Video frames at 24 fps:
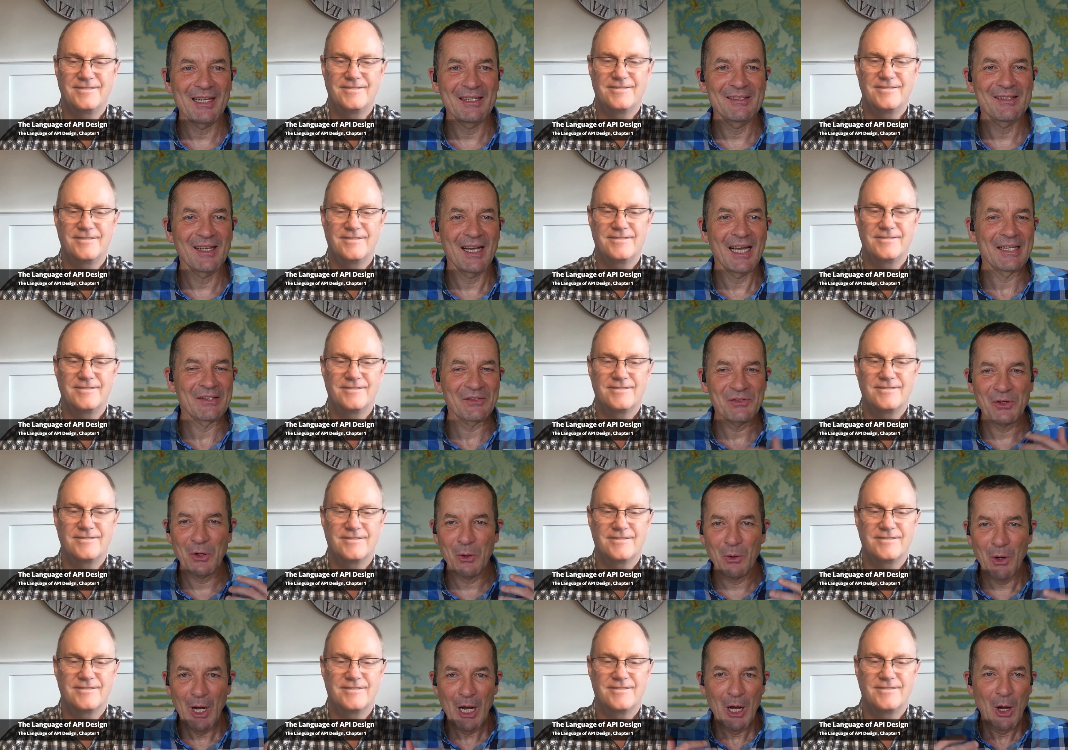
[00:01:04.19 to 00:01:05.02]
Speaker 1: Design.
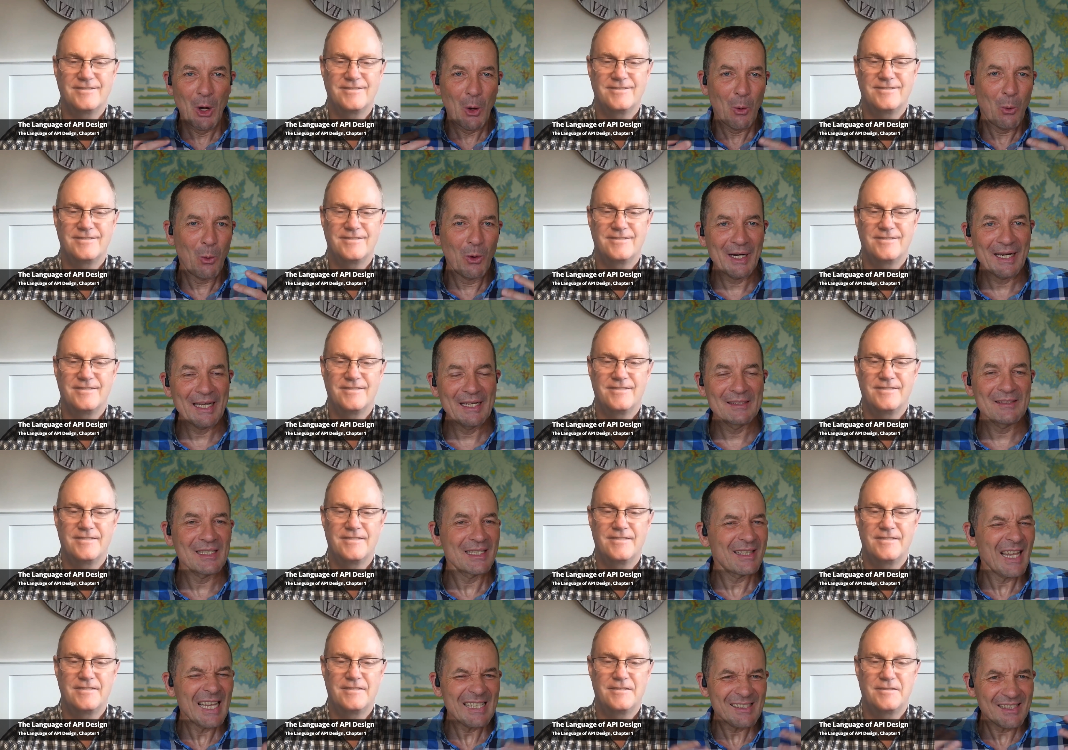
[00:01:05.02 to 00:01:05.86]
So, what is
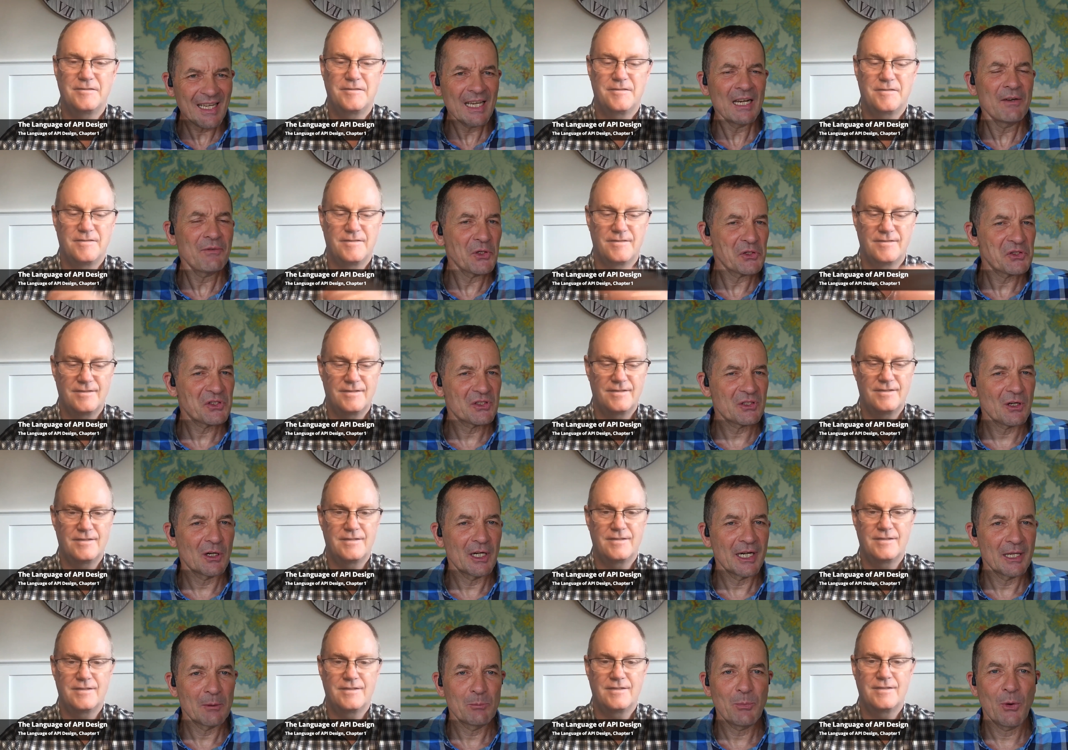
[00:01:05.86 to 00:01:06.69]
it? That's kind of your
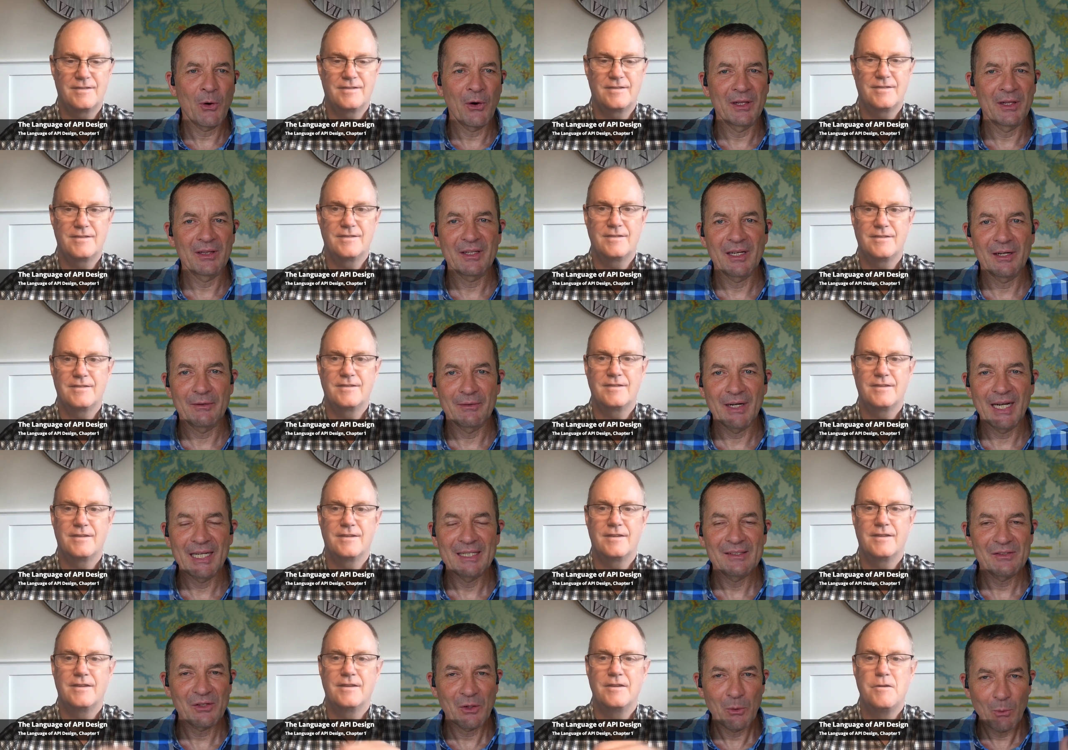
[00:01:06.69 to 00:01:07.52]
starting point there,
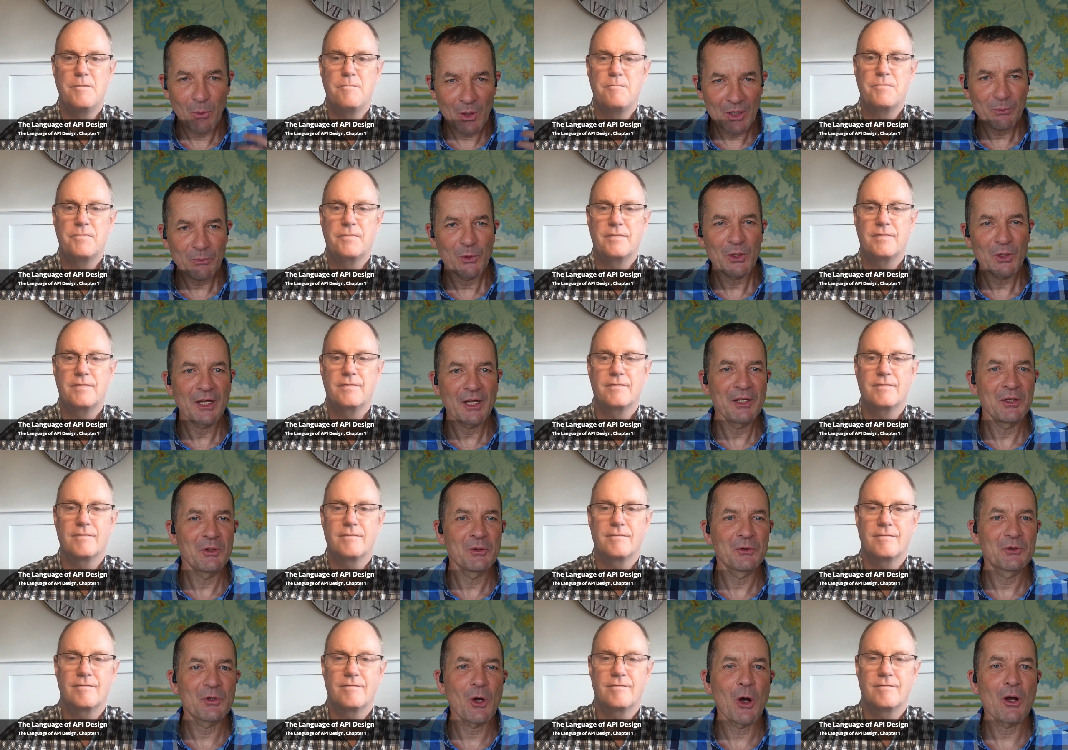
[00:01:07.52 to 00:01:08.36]
right? So, what, what are
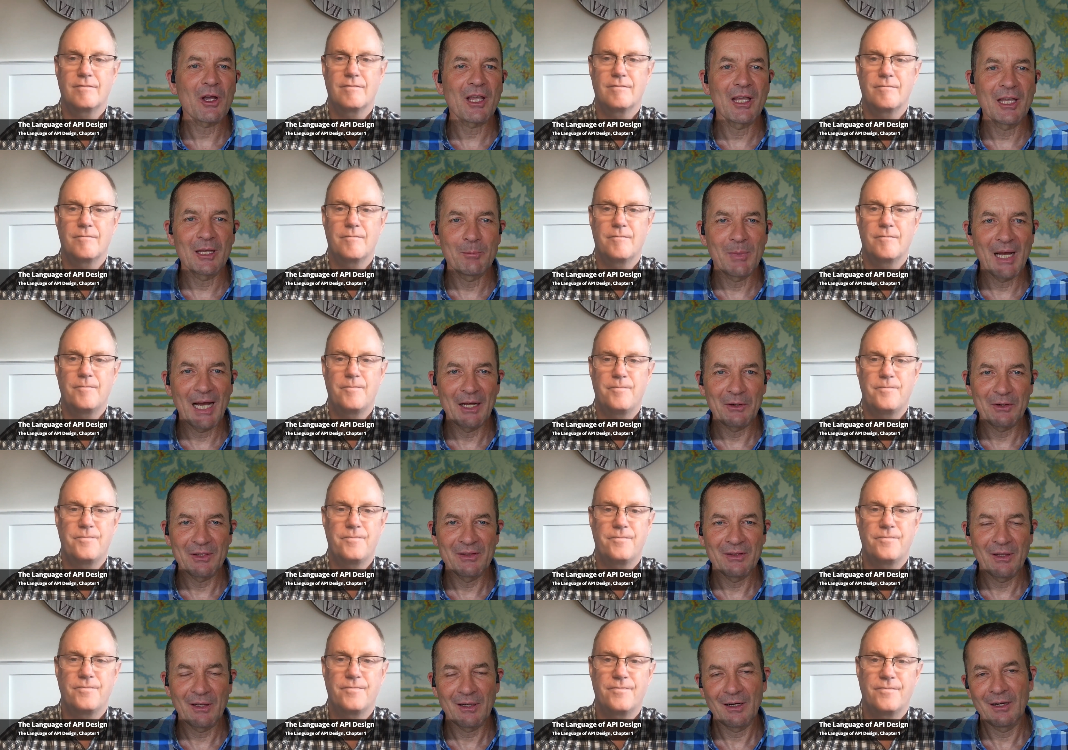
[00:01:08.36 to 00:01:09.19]
you talking
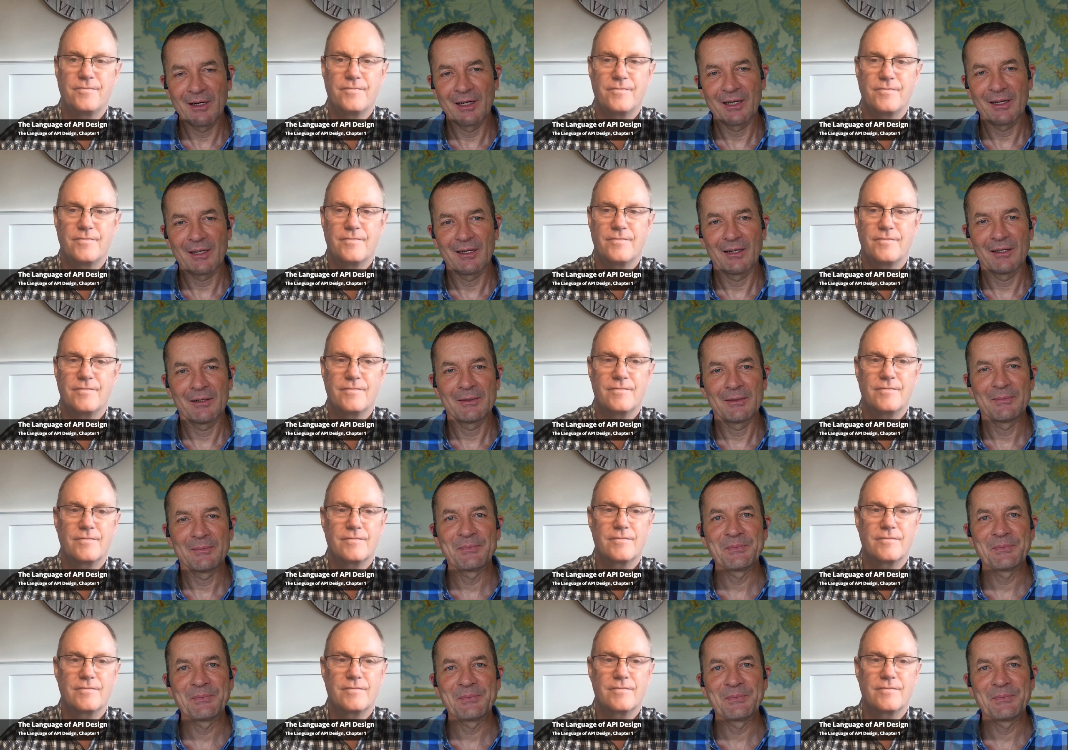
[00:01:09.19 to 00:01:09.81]
about in that article?